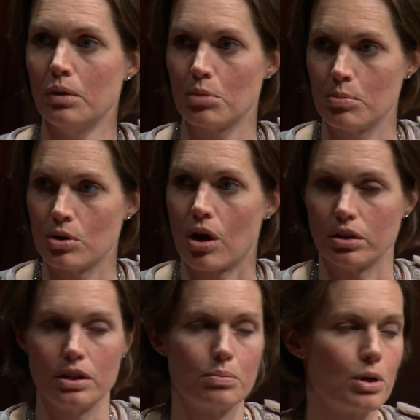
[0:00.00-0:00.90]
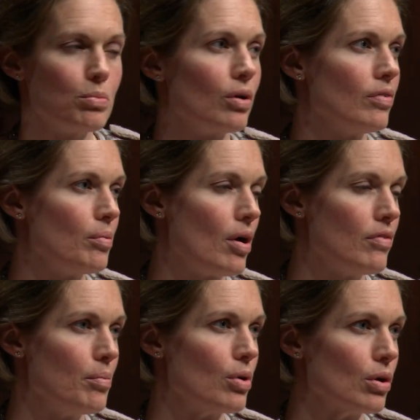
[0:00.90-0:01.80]
Premier Notley, the Premier of
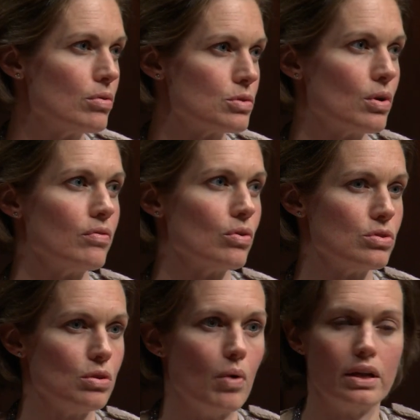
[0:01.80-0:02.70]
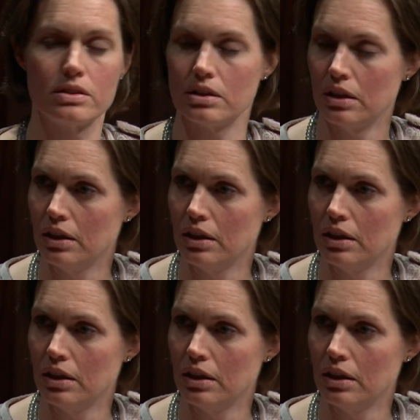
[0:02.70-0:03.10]
Alberta, was one of those who went